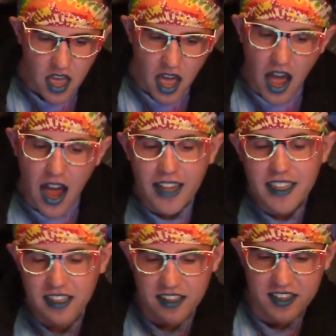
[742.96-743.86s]
I
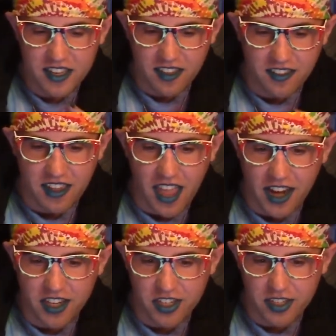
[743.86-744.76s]
need to see this in
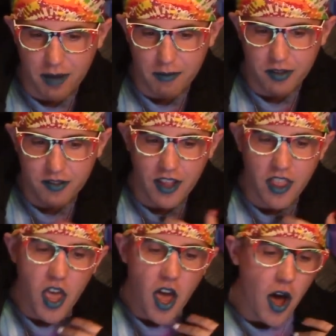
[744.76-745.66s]
action, Domino said.
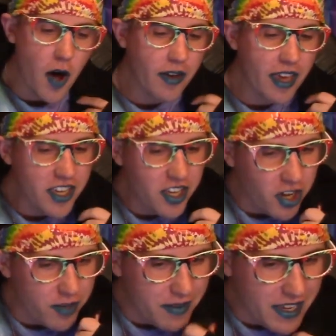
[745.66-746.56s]
Okay,
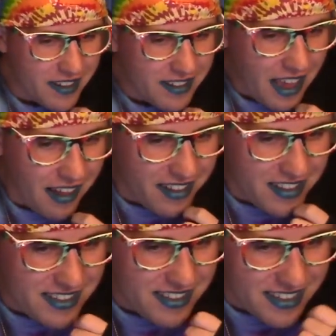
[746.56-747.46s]
good, because Helen
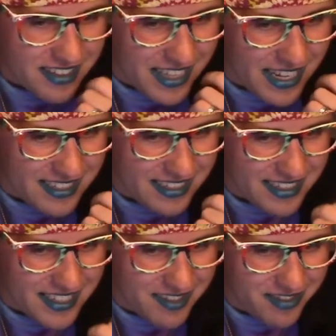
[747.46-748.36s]
still hasn't
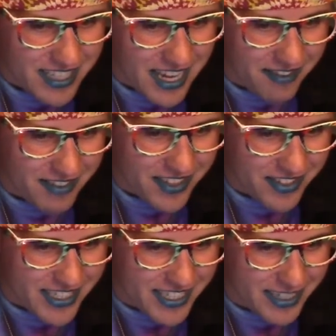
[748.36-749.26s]
seen what happens when
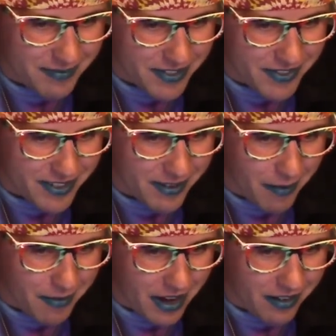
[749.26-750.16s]
I amplify
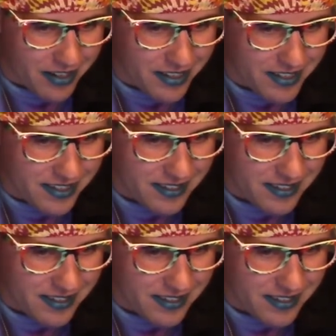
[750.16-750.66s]
my powers.